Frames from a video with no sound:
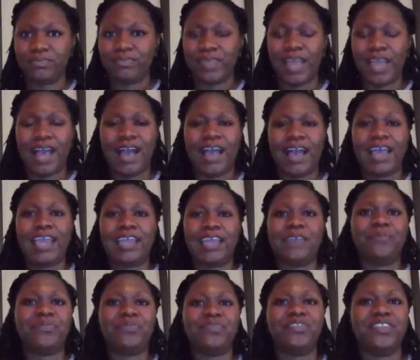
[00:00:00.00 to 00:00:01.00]
I'm
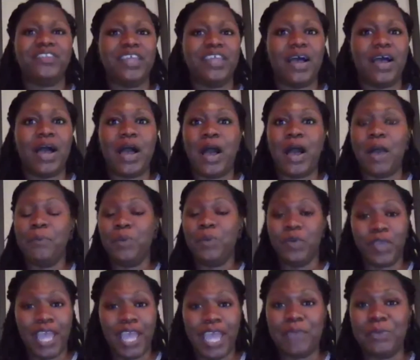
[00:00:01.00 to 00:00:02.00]

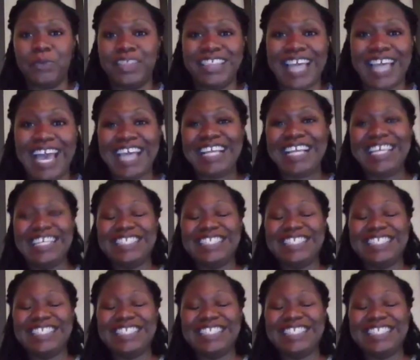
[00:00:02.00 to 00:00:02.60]
okay with that.